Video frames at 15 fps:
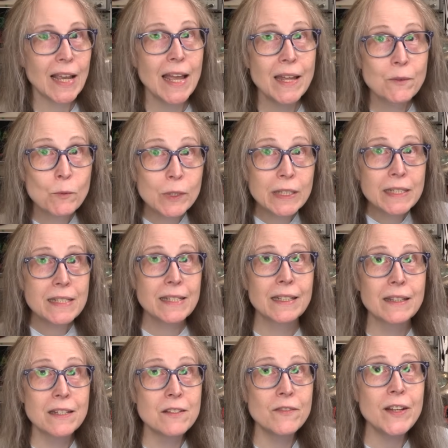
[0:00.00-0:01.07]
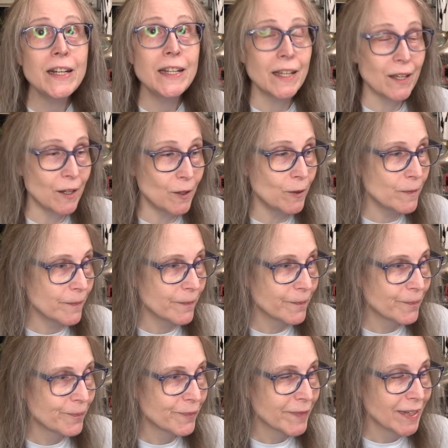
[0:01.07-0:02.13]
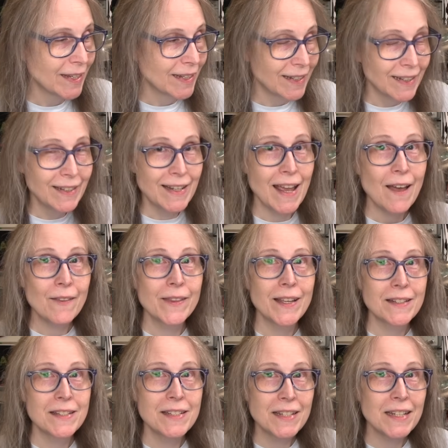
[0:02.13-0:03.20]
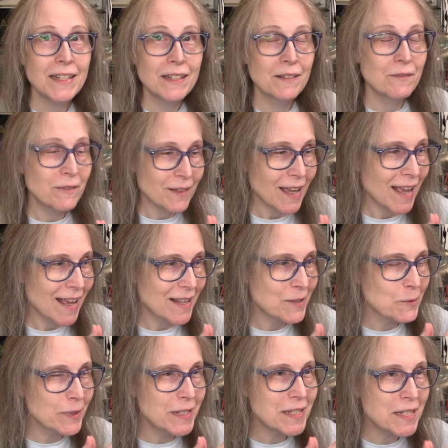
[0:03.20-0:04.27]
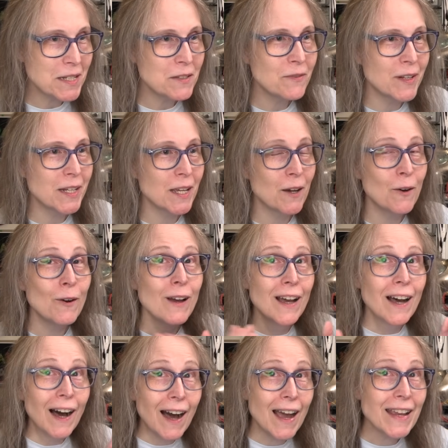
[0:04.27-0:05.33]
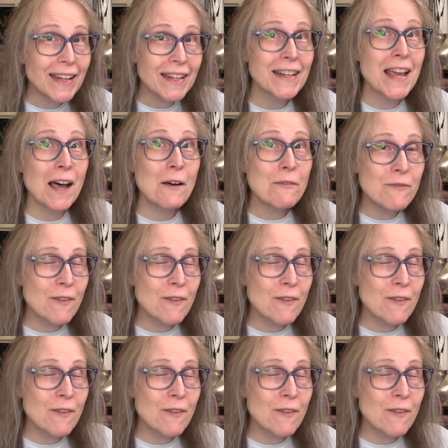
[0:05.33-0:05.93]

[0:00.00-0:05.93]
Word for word: and releasing this video, now that Steve has released his video, I can now